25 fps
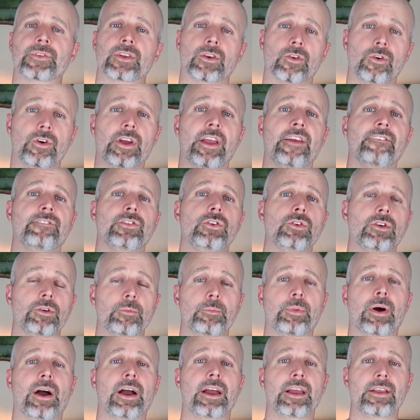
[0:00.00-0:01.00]
Look, if you
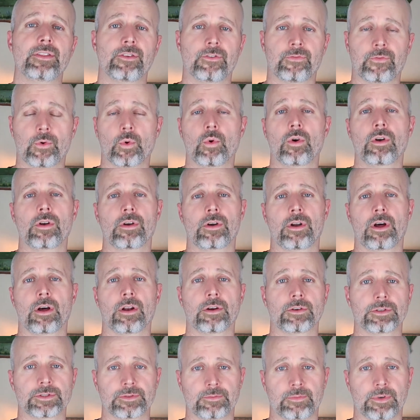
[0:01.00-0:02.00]
can pay the
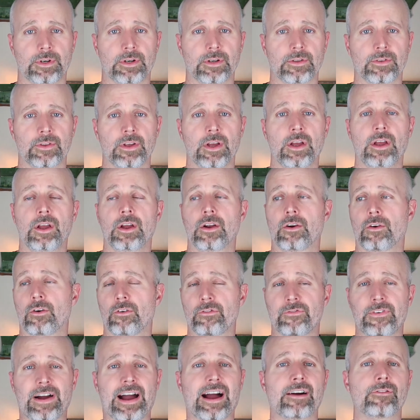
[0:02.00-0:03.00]
$400 a month
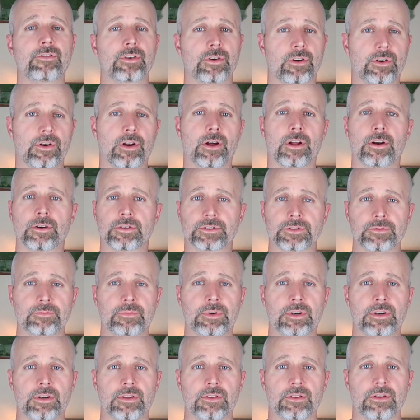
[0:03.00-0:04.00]
or $500 a
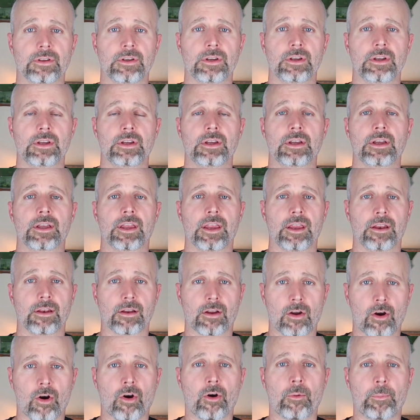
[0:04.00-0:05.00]
month in
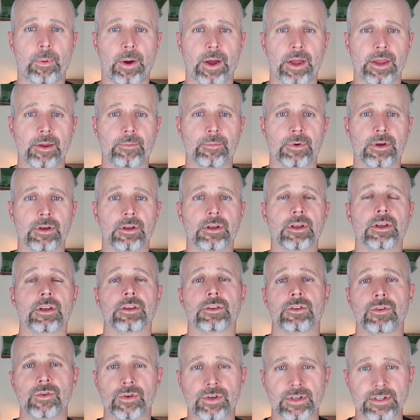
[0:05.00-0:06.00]
car payment,
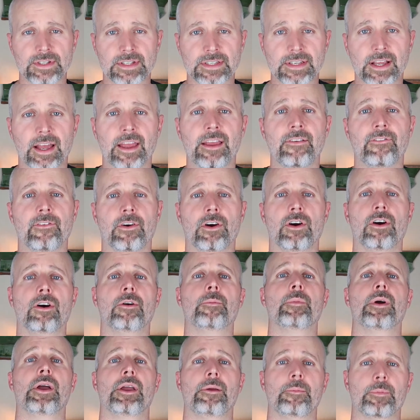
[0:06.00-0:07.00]
you can save
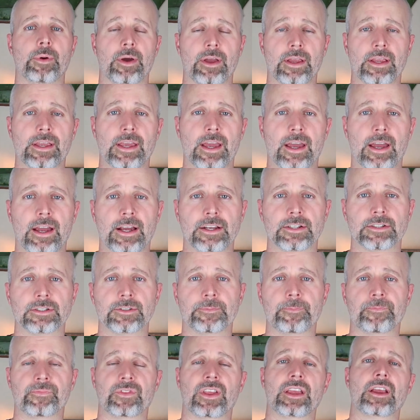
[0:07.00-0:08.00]
up and pay cash.
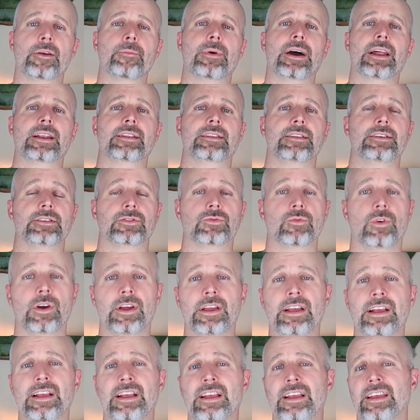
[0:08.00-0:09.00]
Think about it this
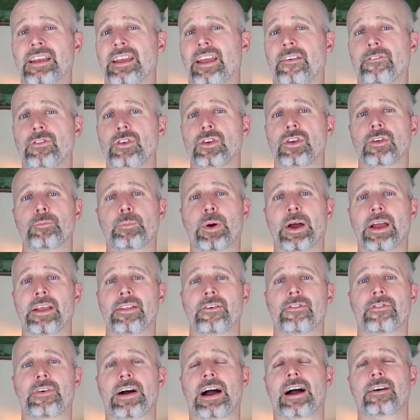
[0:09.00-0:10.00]
way. If you could pay
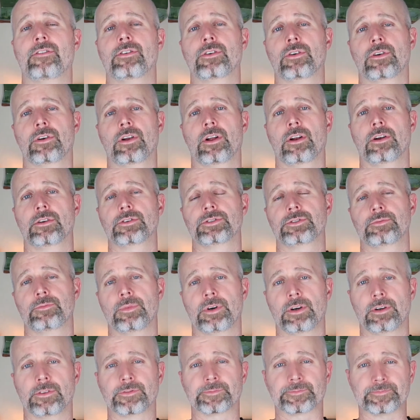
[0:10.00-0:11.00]
the $500 a
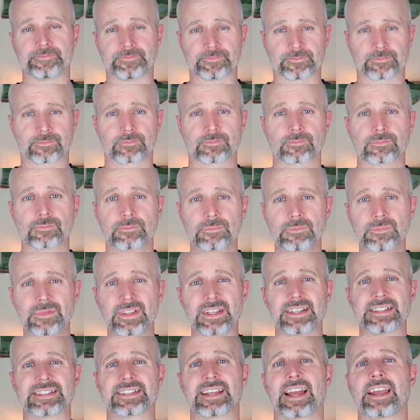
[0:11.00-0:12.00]
month,
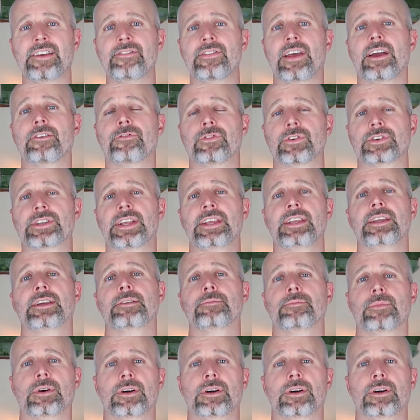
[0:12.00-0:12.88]
save that for 10